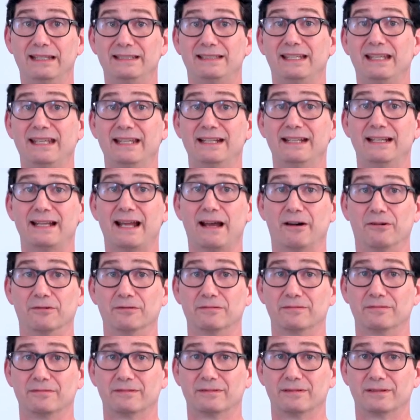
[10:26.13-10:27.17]
is in and out.
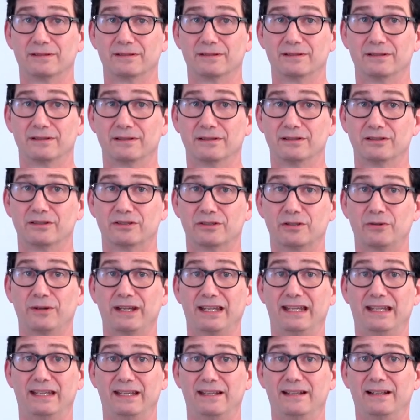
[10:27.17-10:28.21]
So
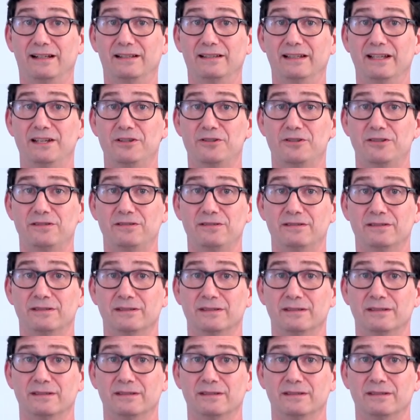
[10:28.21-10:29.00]
inhalation,